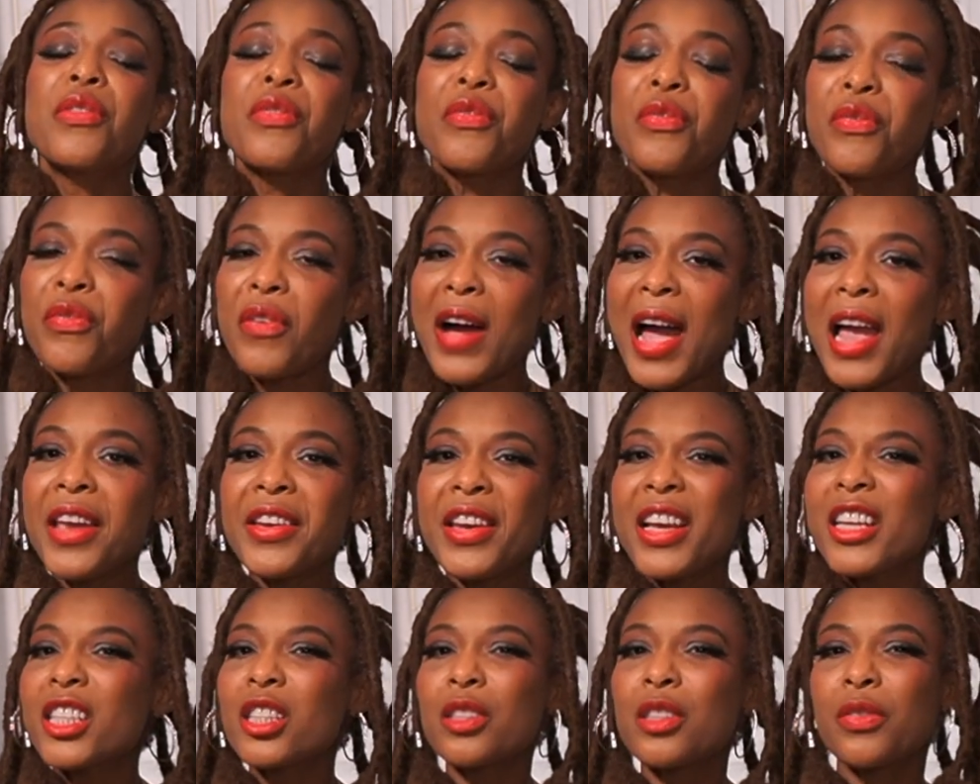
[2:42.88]

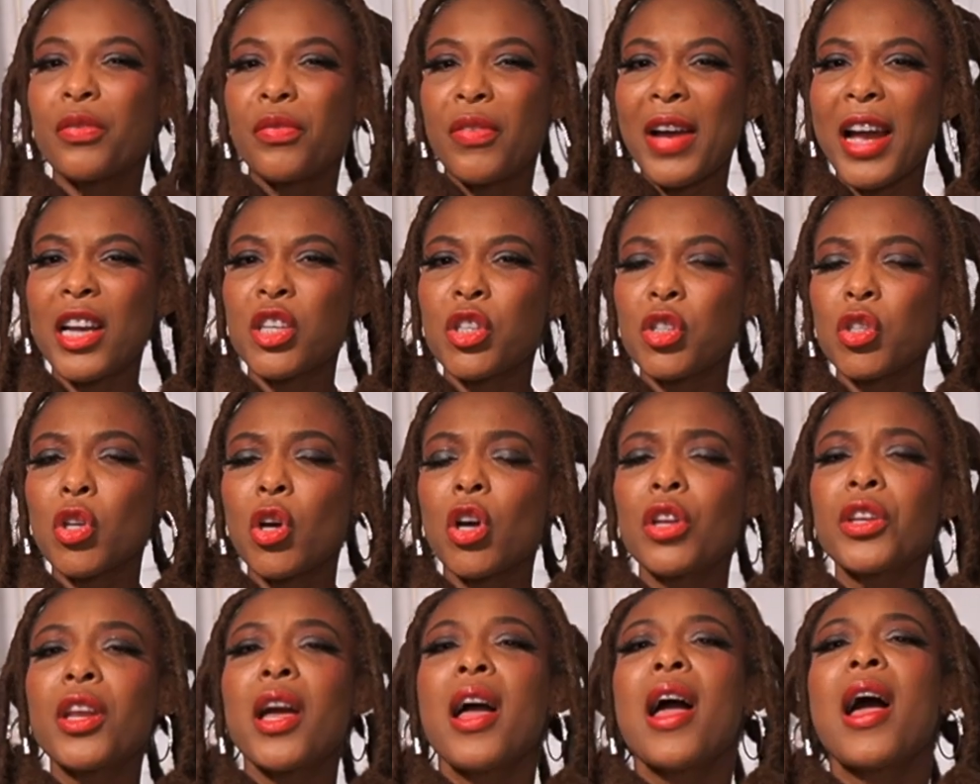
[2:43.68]
finest
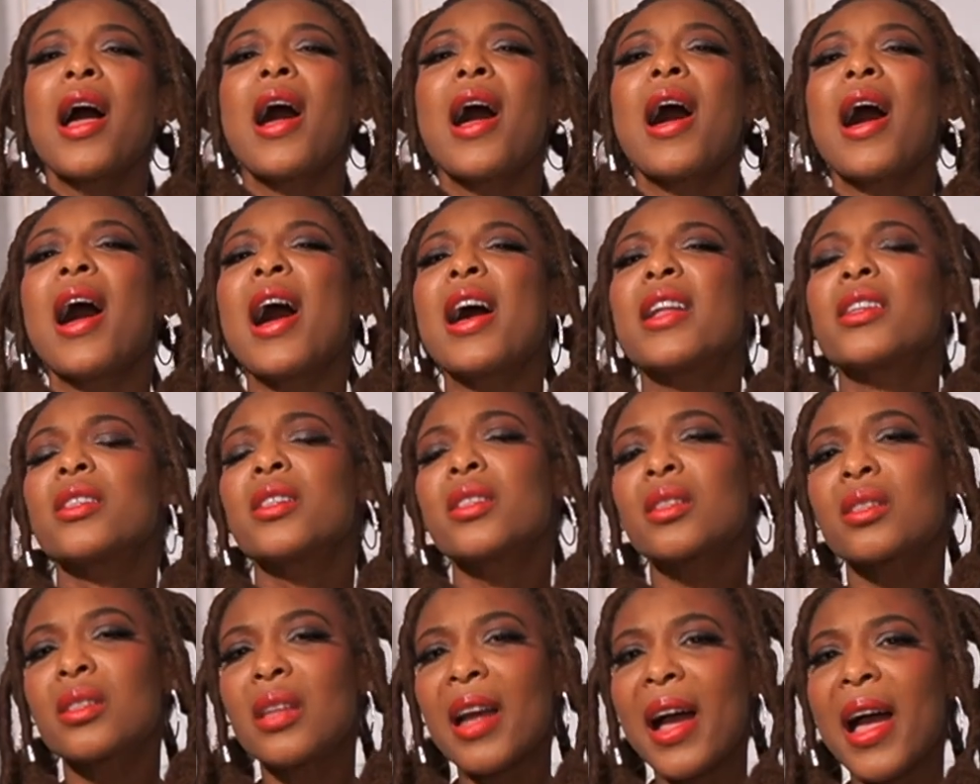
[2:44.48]
fashion and
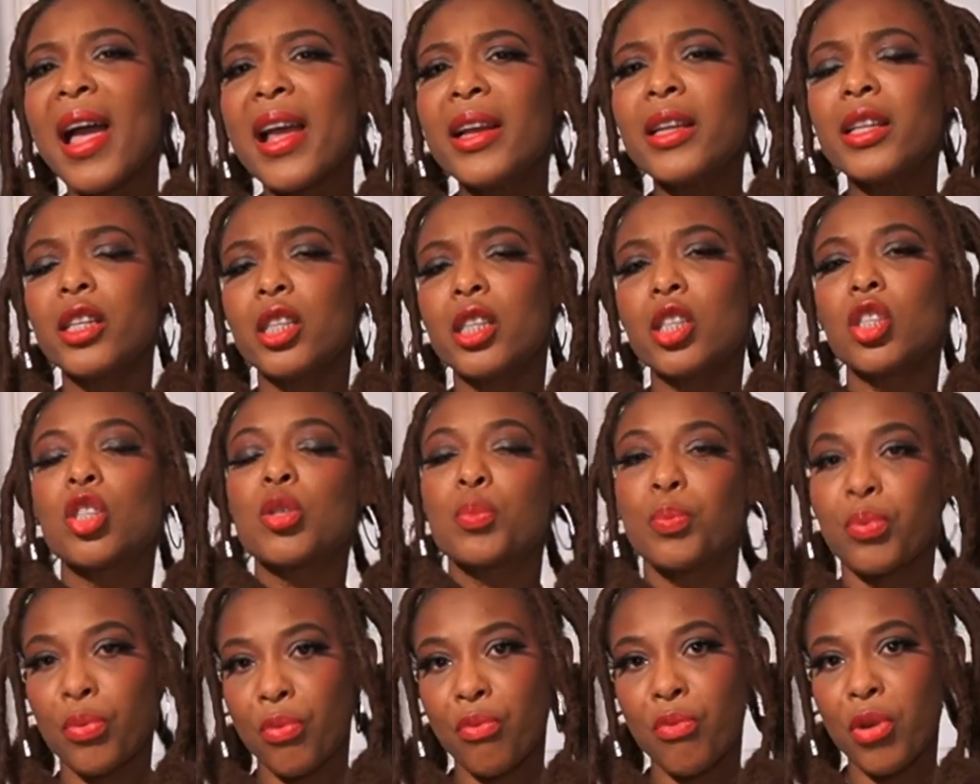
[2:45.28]
style
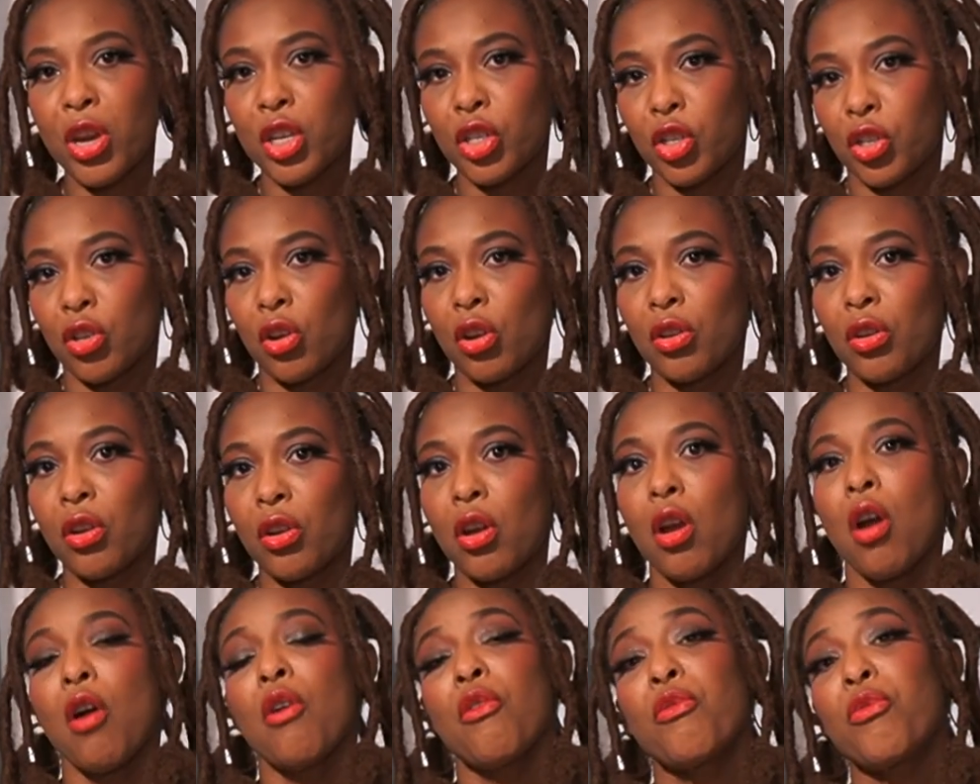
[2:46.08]
inspiration
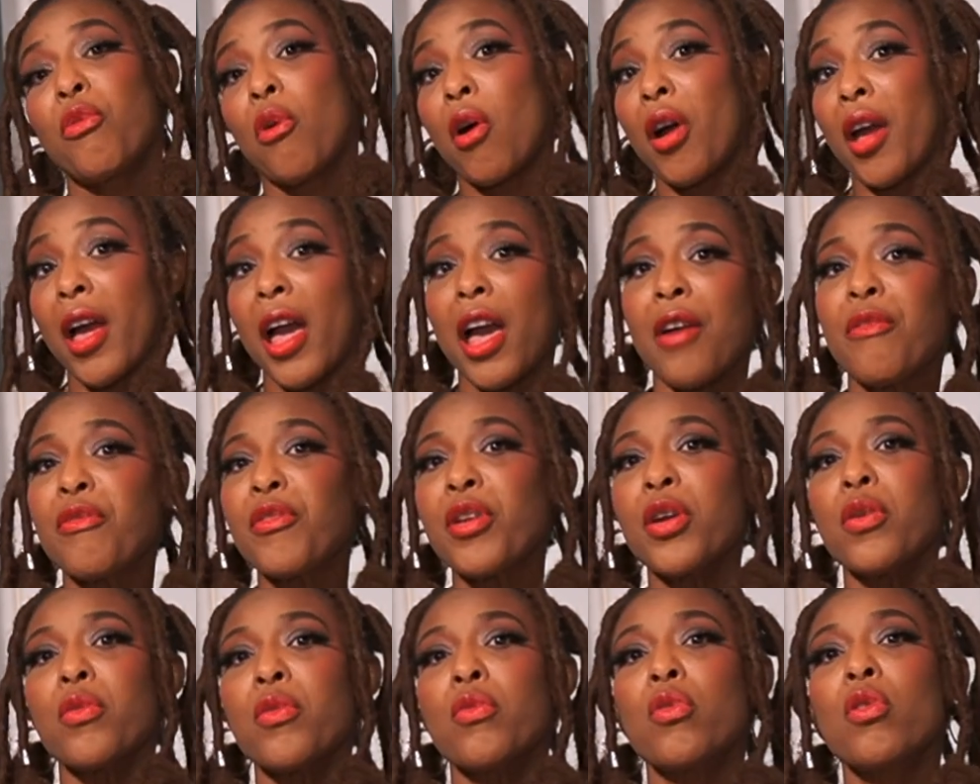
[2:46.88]
for
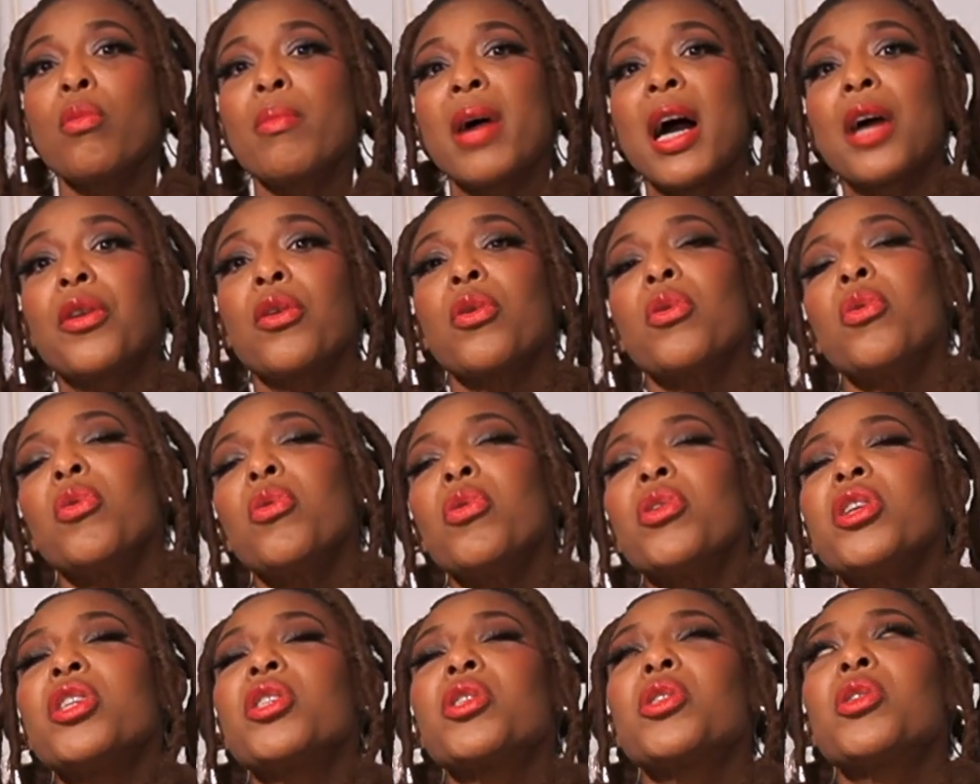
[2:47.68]
every woman who
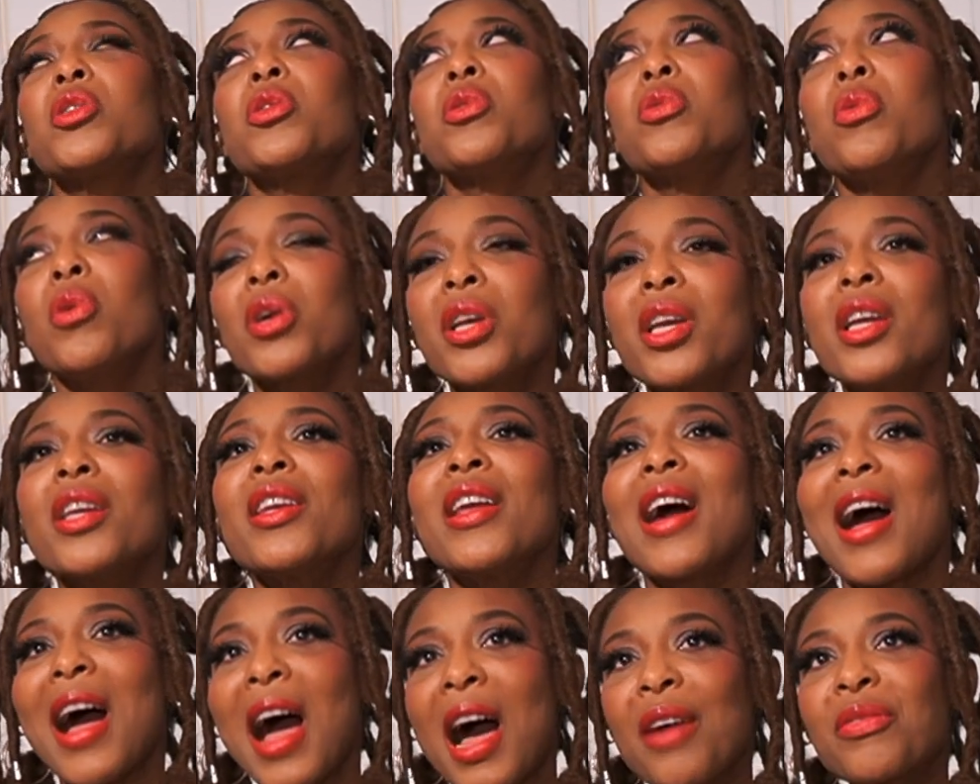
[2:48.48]
is looking
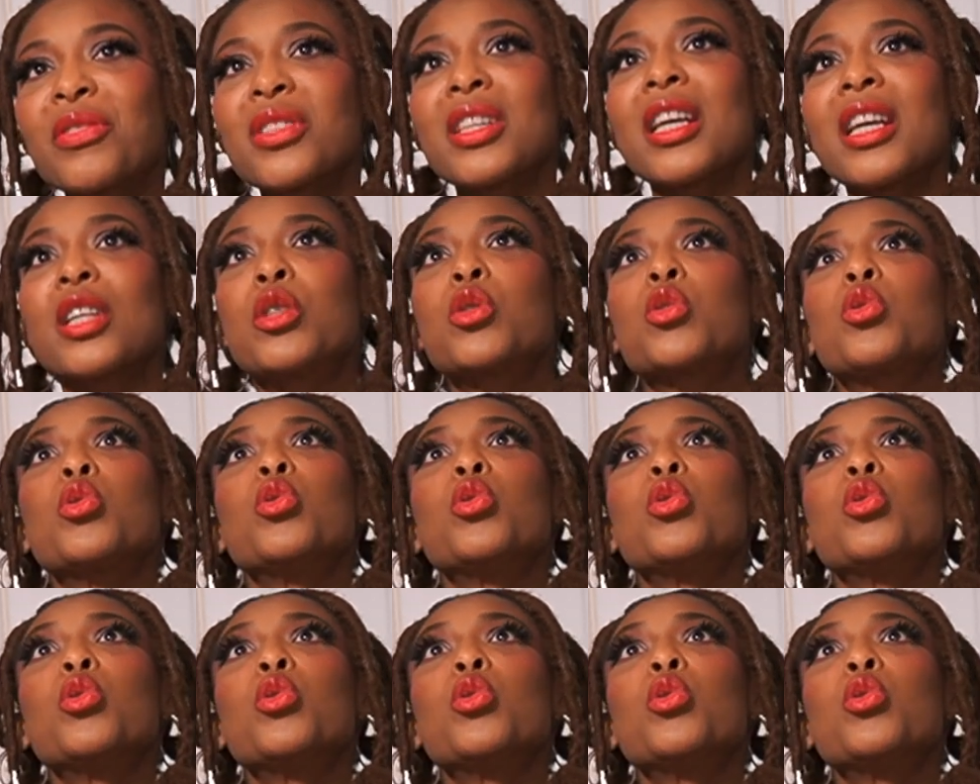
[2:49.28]
after to